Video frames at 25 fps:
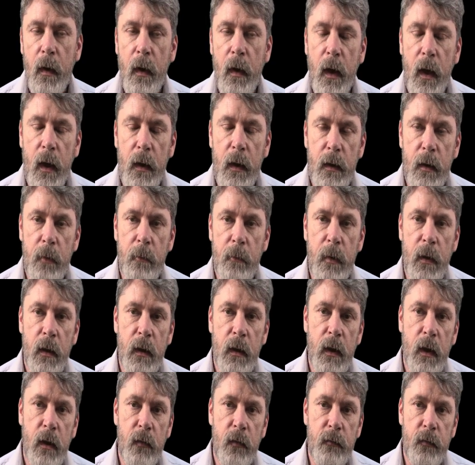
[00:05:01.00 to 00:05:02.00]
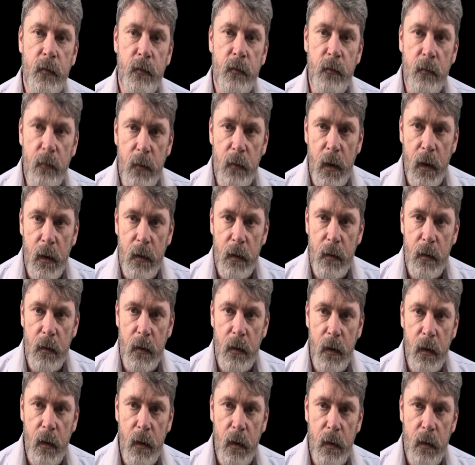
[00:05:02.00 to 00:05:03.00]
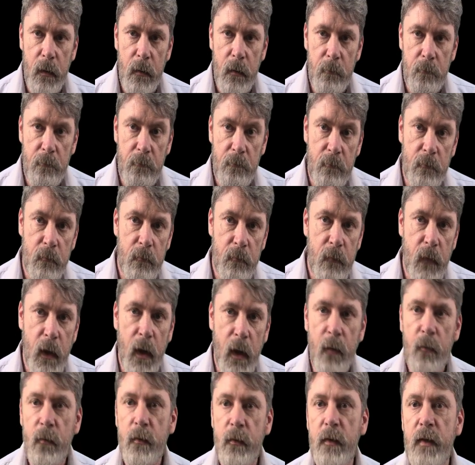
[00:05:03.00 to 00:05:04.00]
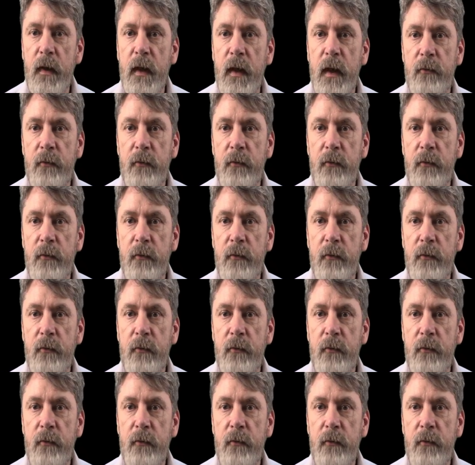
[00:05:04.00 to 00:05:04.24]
Had they been allowed to do that today, I wouldn't